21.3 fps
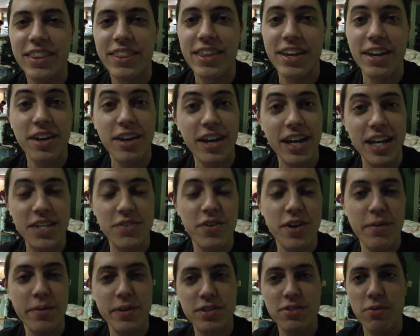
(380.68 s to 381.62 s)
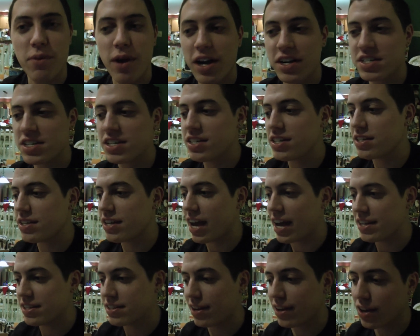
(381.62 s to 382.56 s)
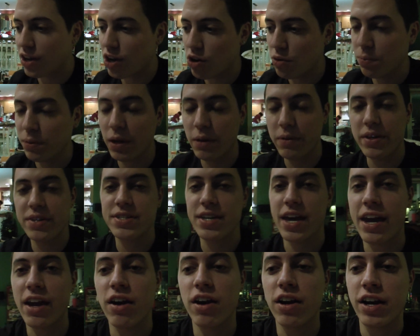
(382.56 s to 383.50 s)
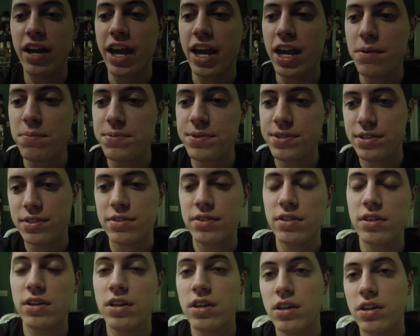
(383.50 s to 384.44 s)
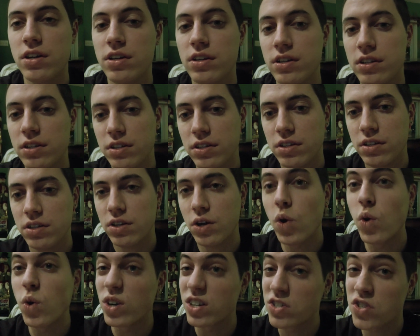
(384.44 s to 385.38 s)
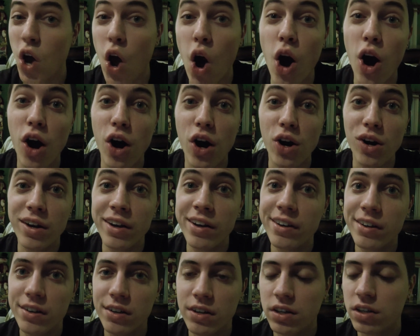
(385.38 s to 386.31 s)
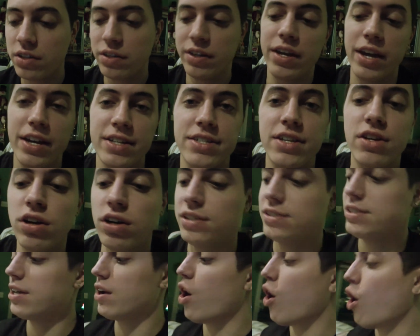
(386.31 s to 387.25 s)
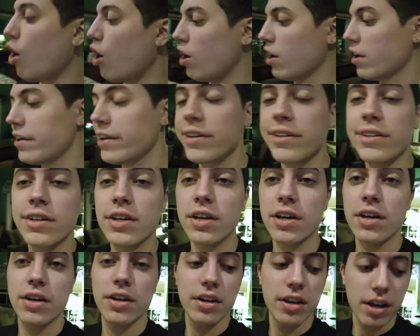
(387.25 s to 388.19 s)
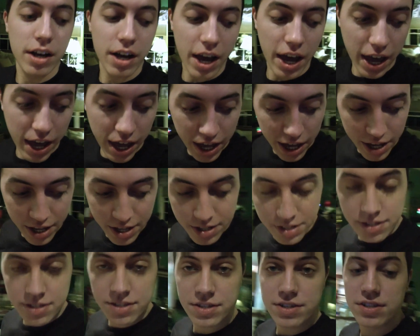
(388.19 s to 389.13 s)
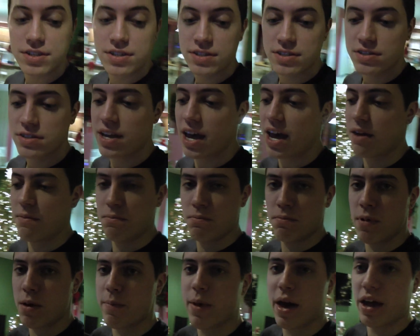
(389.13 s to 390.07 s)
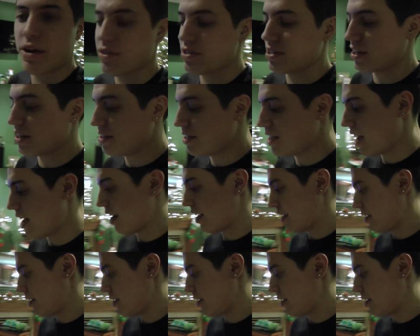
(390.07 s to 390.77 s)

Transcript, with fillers: Thank you guys very much for watching. Dad's gonna go play with these AR games. No, I don't know what the hell I'm doing. Where's Og, as he calls it, All right, wait a minute. What's that? And Dad, my matter's like dead.